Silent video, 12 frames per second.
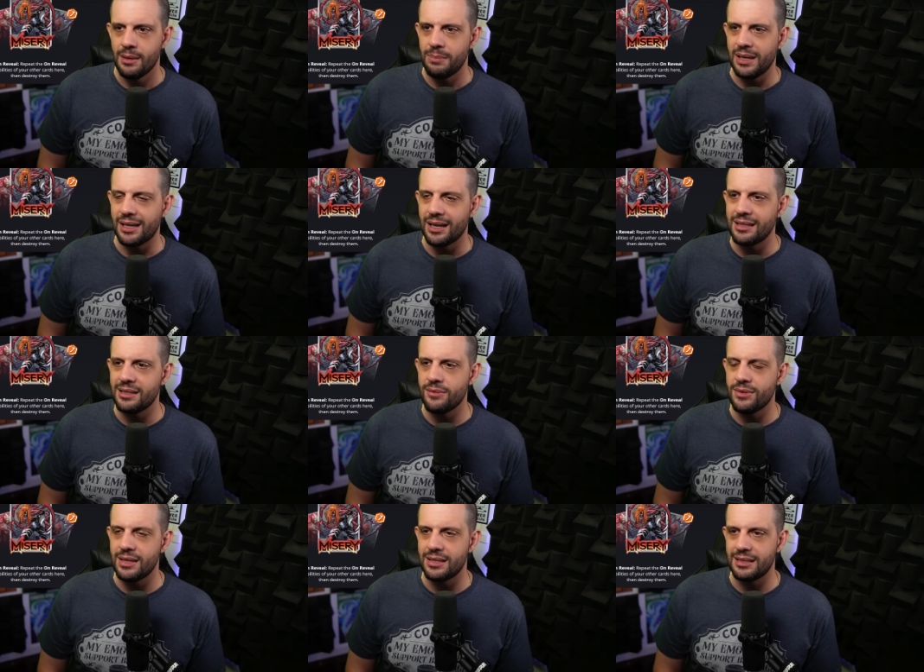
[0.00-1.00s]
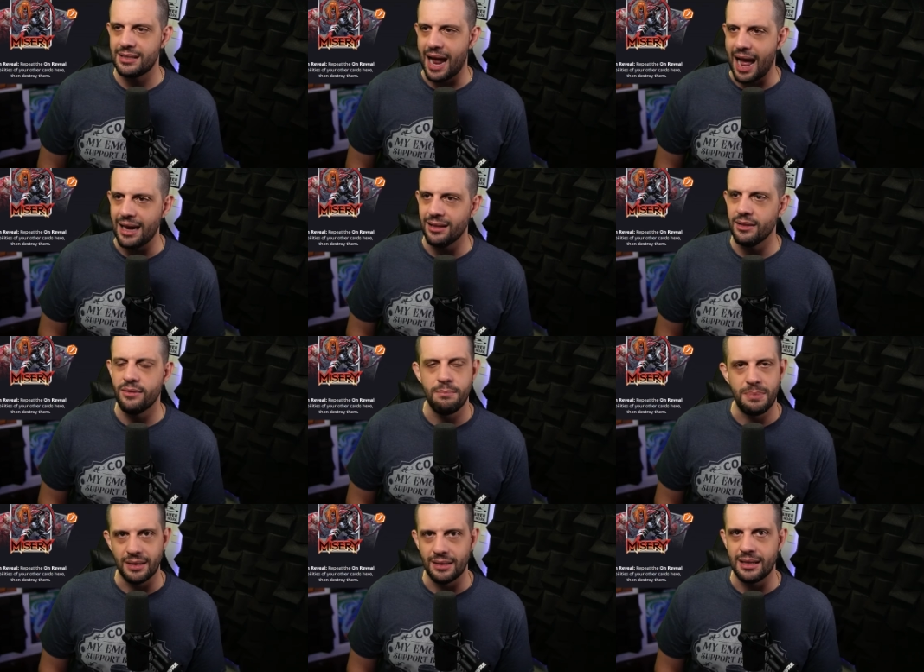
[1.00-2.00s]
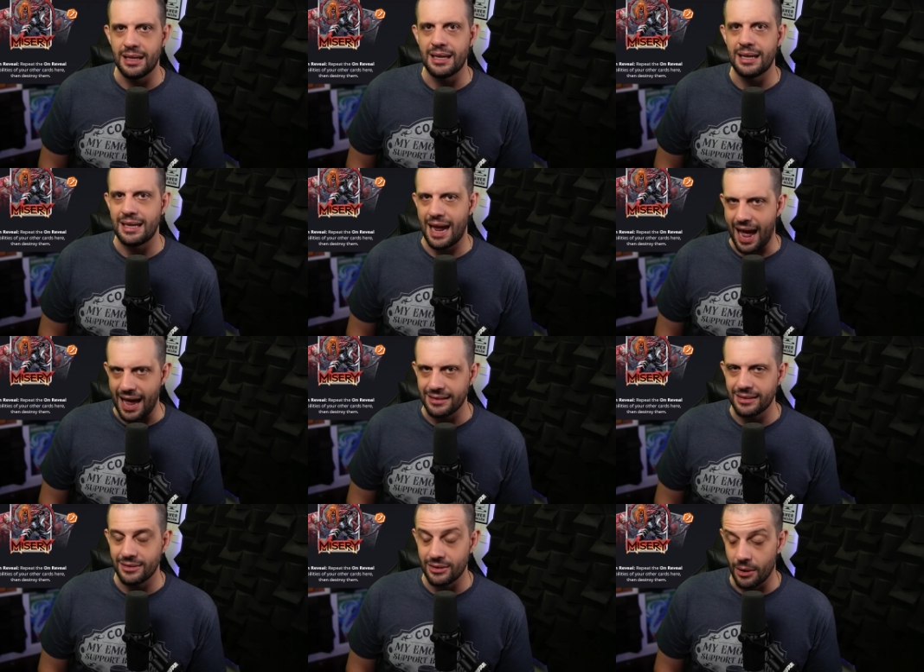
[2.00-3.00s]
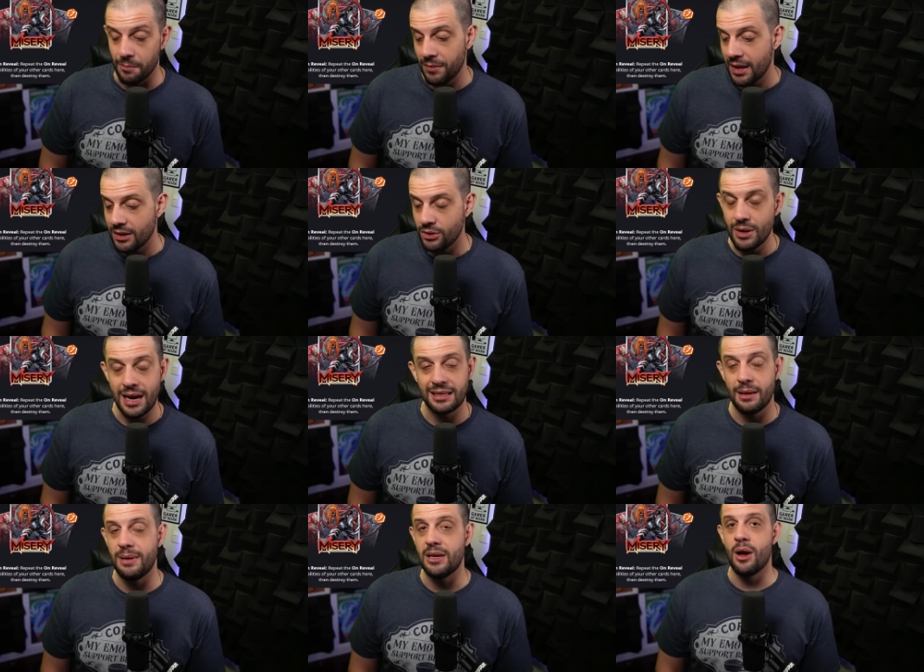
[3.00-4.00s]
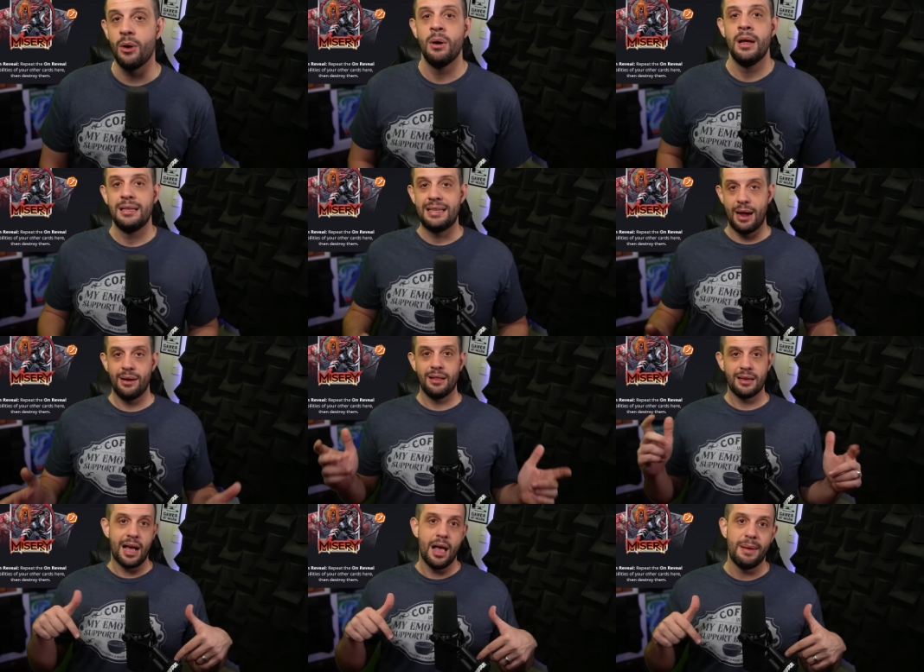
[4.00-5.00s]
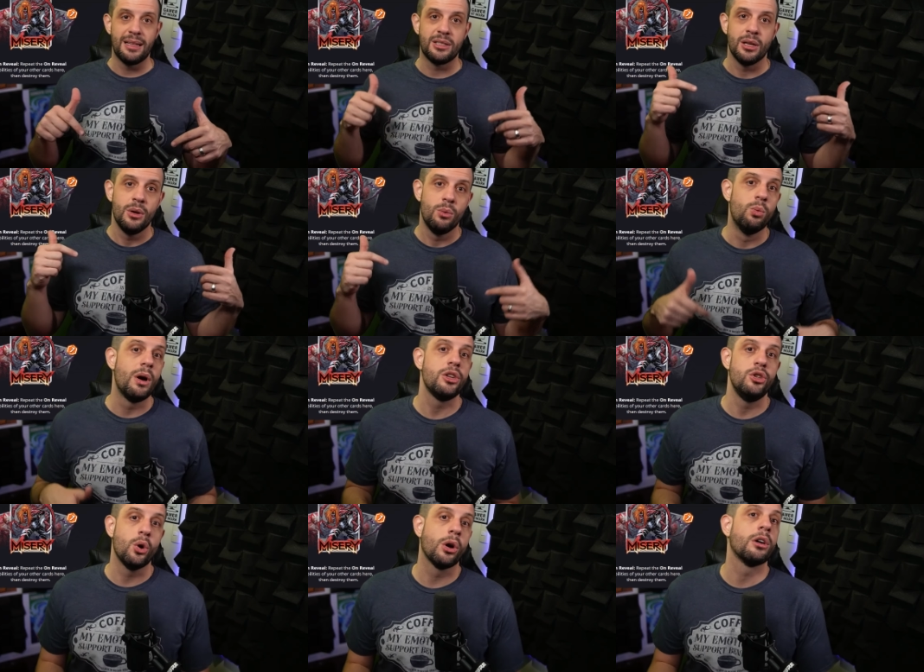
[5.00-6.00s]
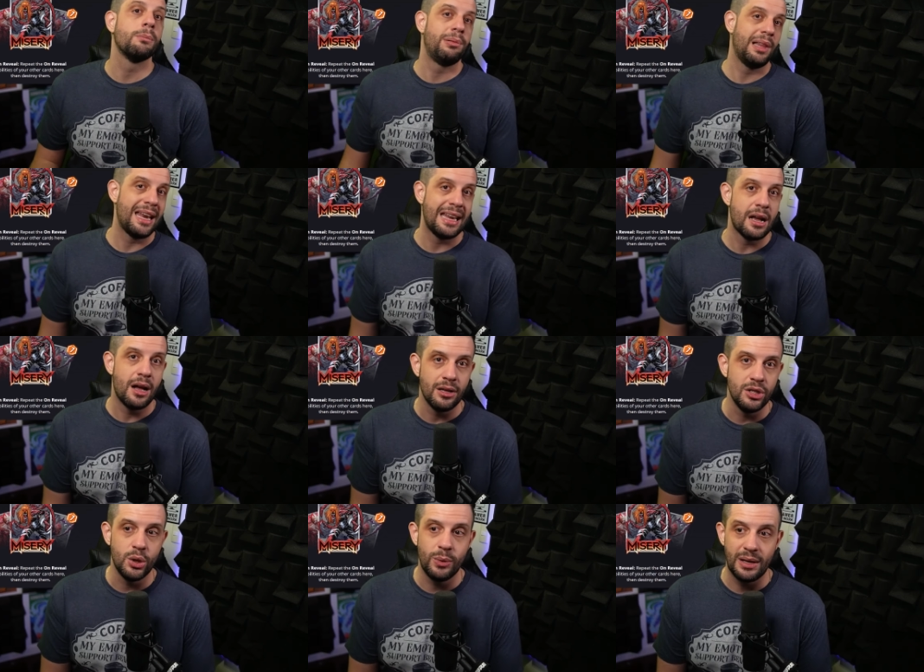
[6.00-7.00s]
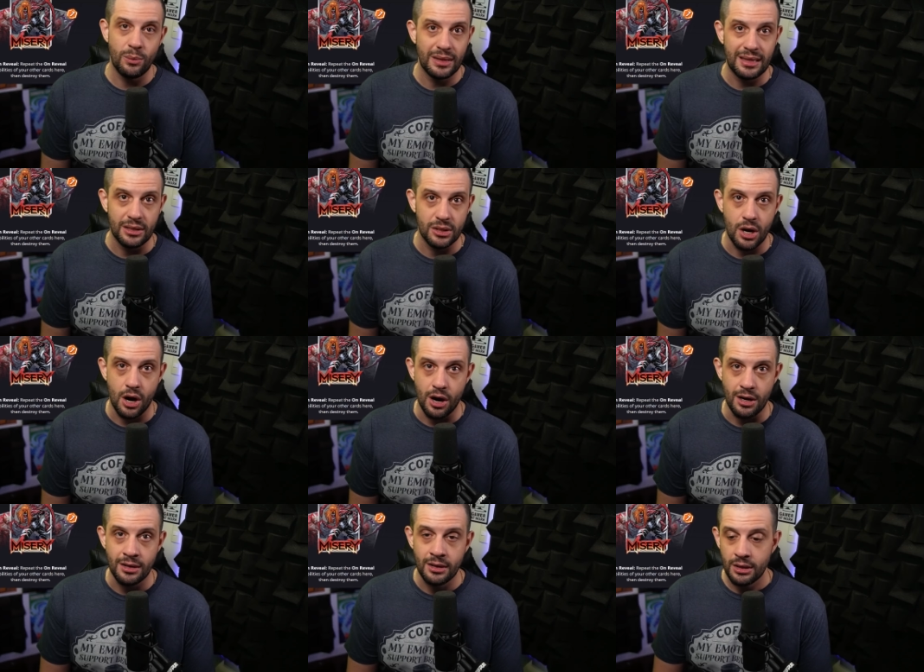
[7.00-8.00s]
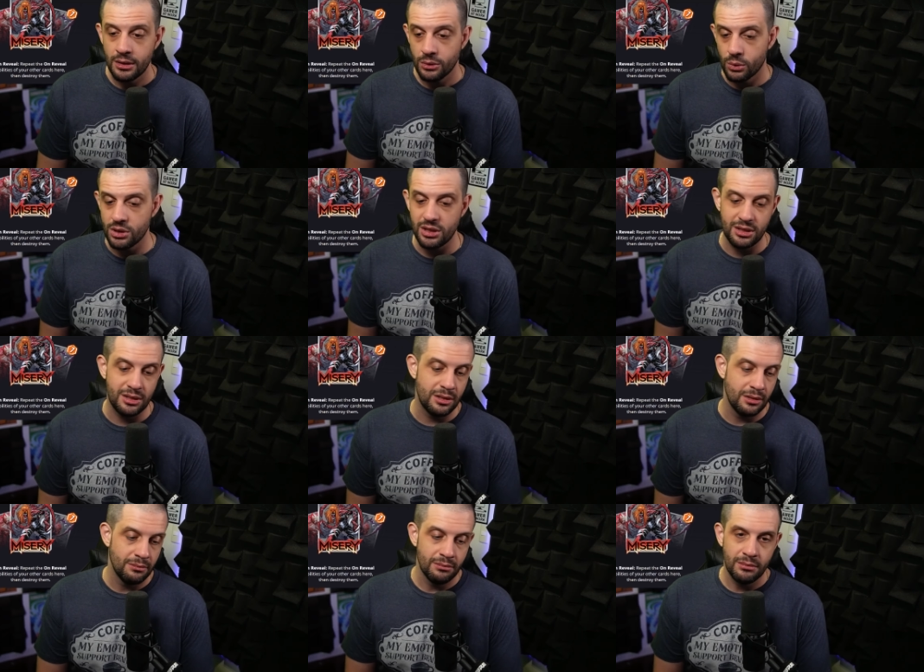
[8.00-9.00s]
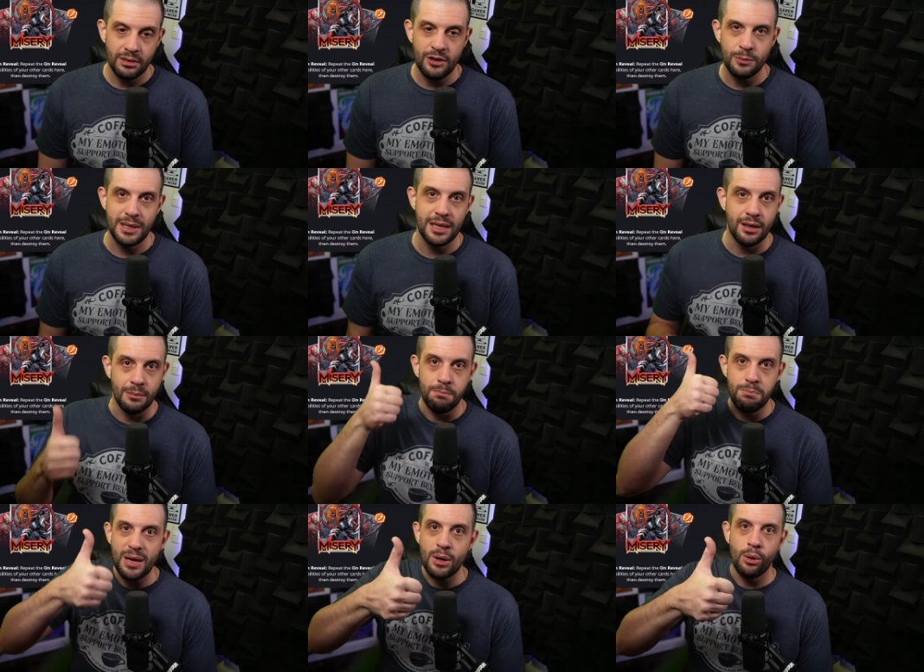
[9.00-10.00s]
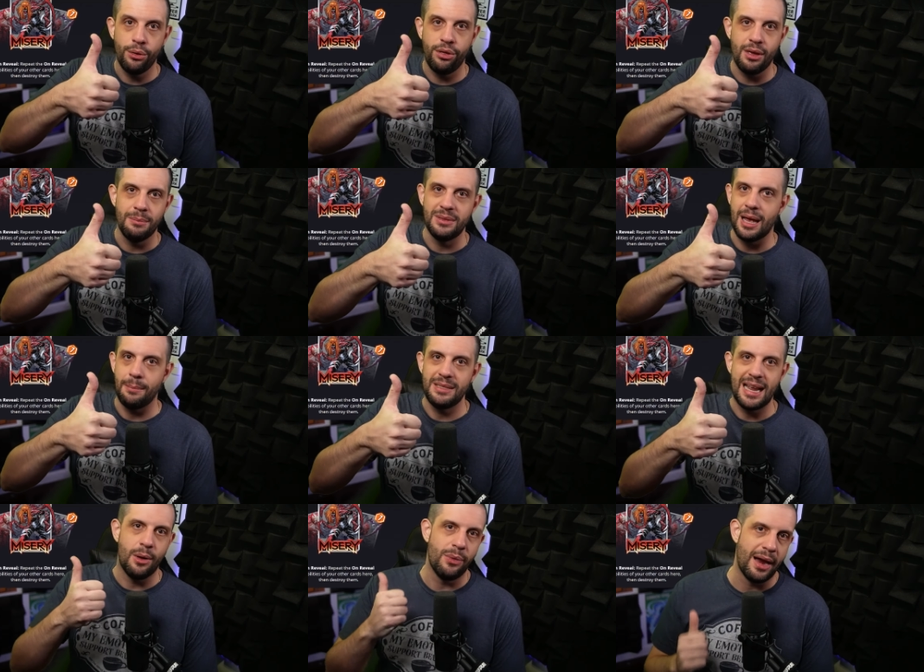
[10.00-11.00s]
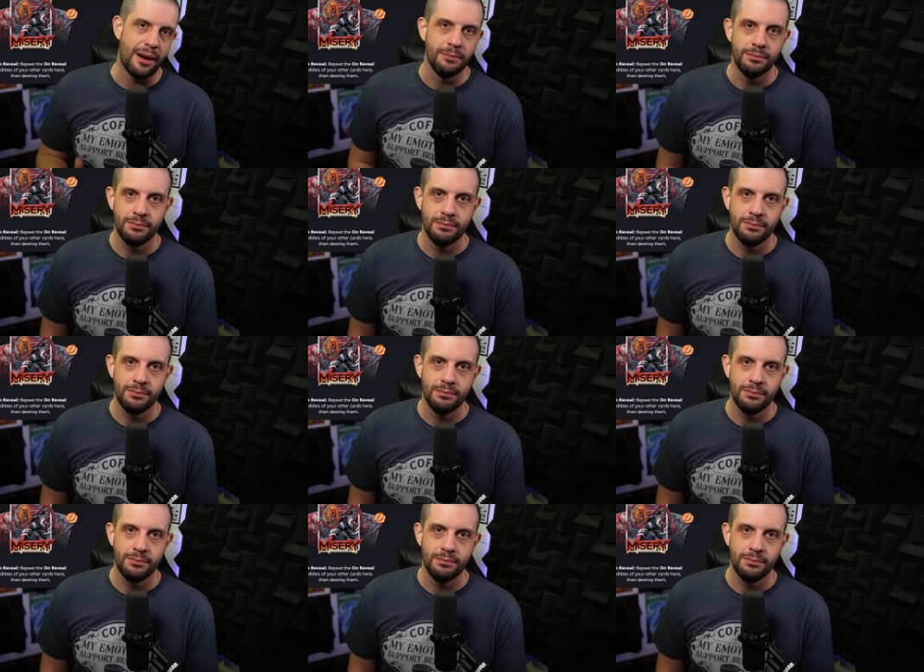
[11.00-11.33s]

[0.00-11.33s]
because of the style of ability it has. So you guys let me know down in the comments what you're planning on doing with this card, or just leave me a big old thumbs up down there.